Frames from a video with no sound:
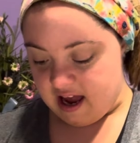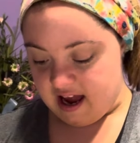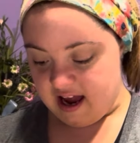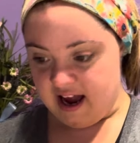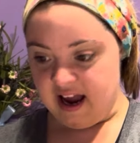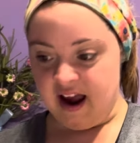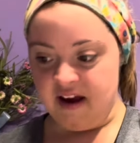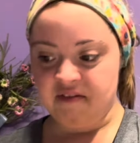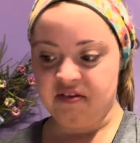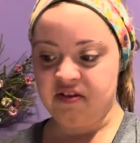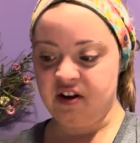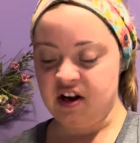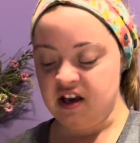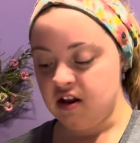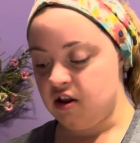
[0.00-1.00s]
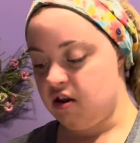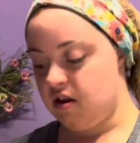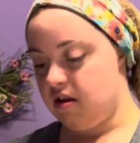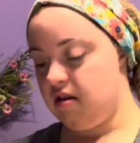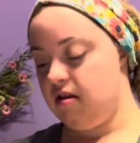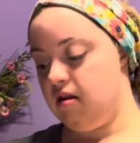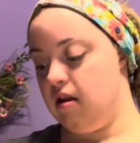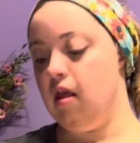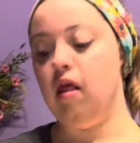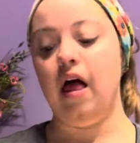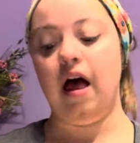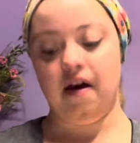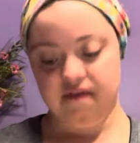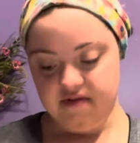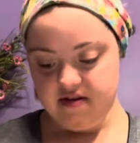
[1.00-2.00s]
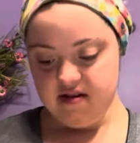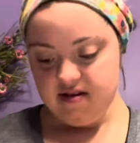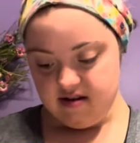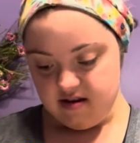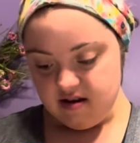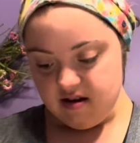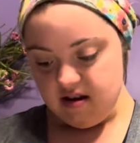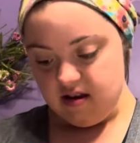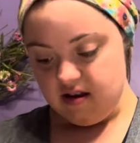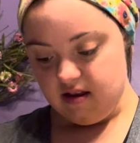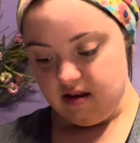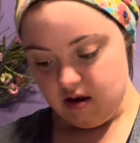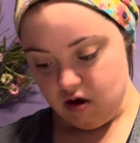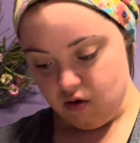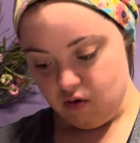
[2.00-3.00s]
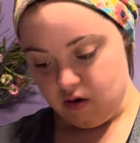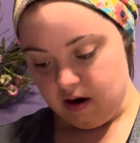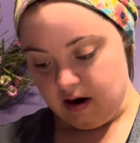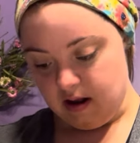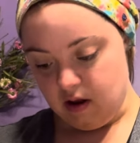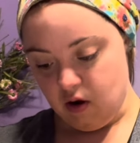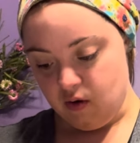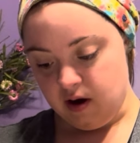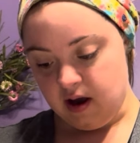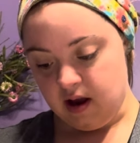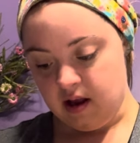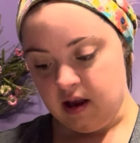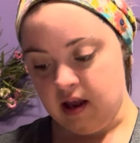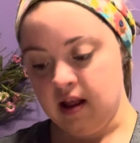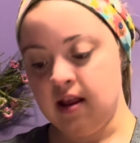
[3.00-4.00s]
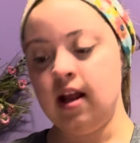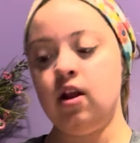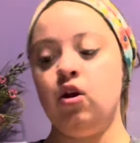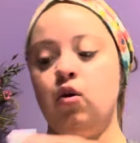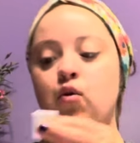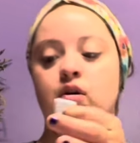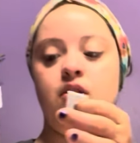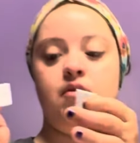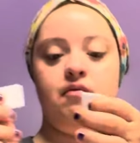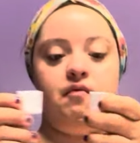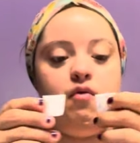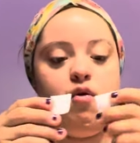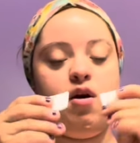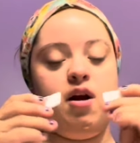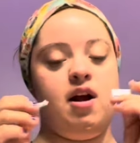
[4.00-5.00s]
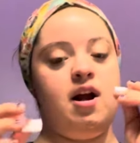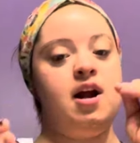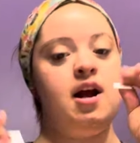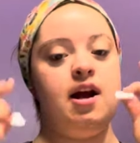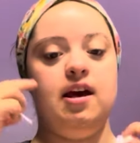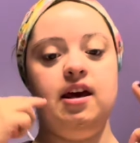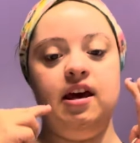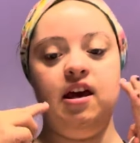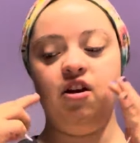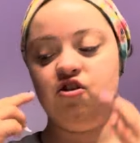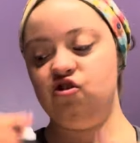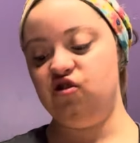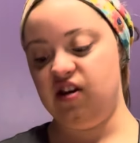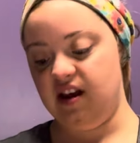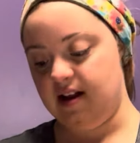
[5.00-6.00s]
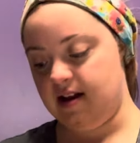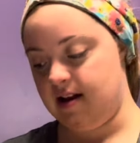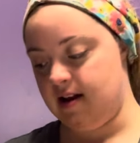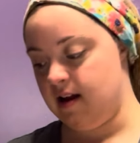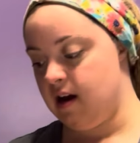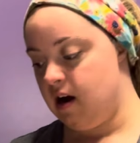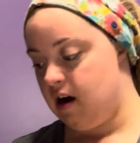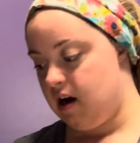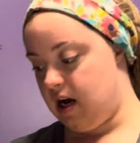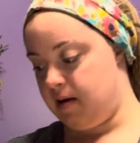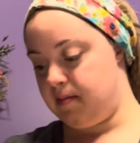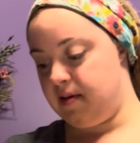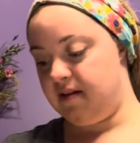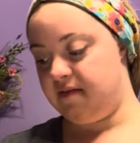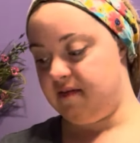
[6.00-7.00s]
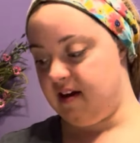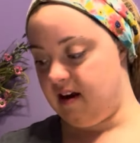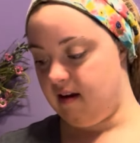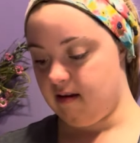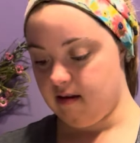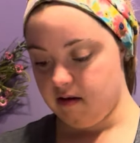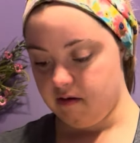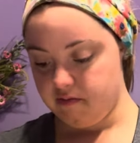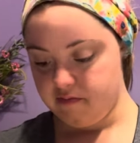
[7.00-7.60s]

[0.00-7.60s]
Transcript: I have 30 left, so I'm gonna go ahead and take 2 of them for each cheek on my face.